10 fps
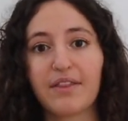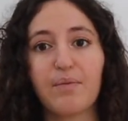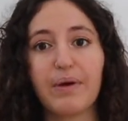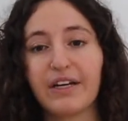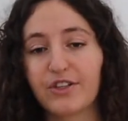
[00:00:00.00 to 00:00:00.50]
the
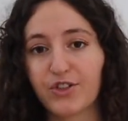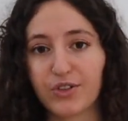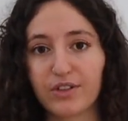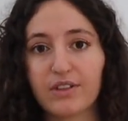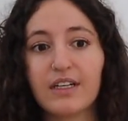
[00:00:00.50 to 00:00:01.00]

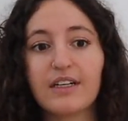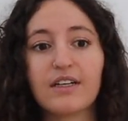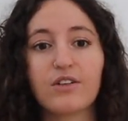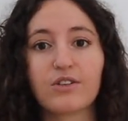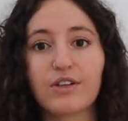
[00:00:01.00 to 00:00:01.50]
Benadryl
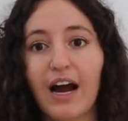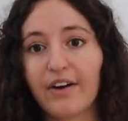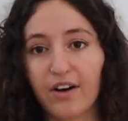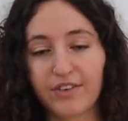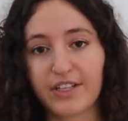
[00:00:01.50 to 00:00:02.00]
right
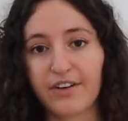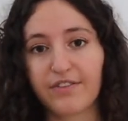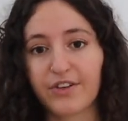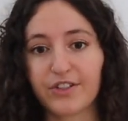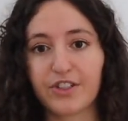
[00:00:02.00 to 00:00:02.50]
after the
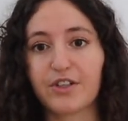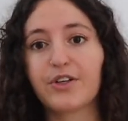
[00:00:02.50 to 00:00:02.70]
infusion.